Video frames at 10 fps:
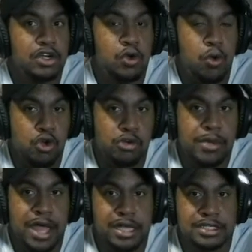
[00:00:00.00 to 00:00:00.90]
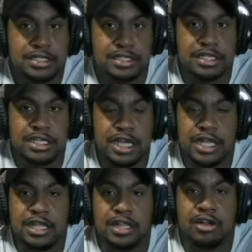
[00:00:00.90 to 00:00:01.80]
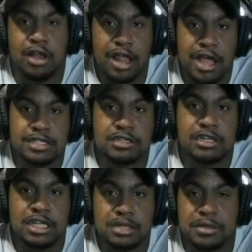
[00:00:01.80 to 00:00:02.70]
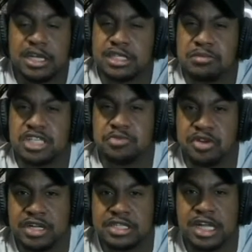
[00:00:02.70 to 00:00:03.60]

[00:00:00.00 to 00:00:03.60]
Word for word: cornerbacks to get their legs underneath them and get some experience.